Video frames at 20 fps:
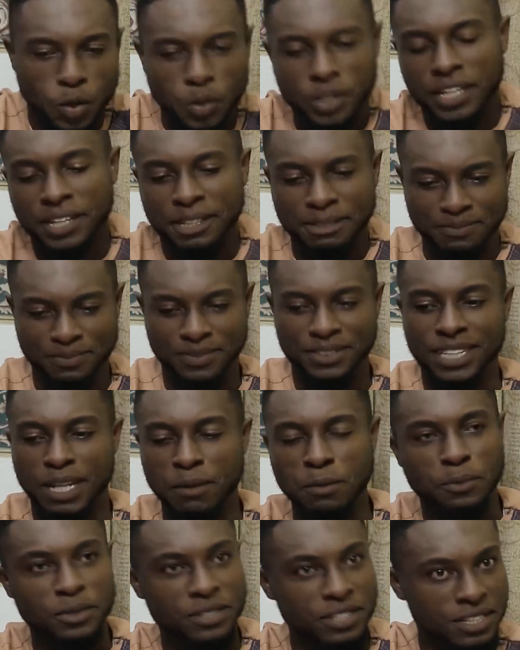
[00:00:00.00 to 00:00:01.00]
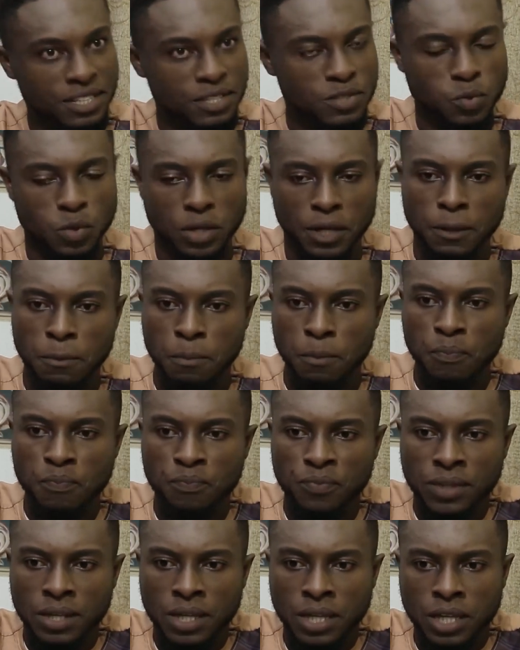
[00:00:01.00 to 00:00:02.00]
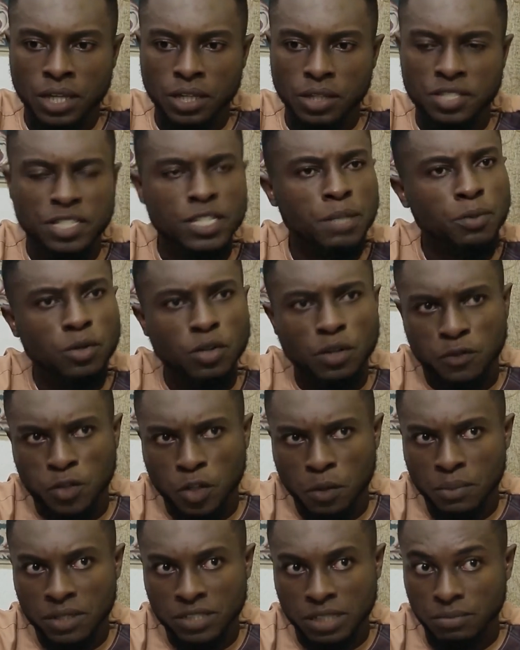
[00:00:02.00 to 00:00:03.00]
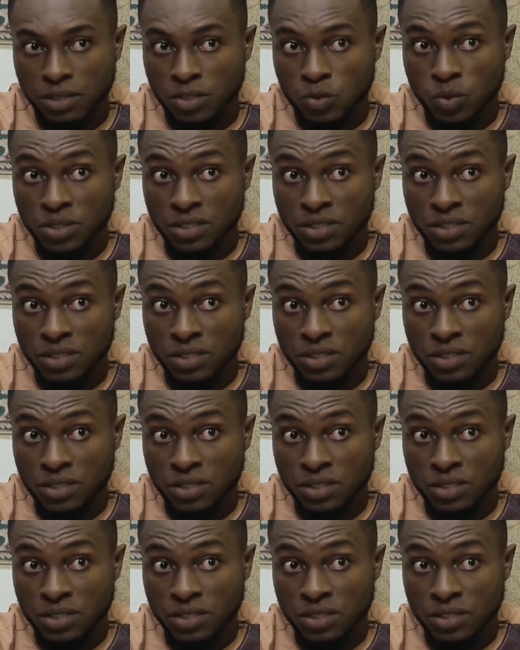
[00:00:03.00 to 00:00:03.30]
Okay, let me put it this way. You see, the book of Numbers chapter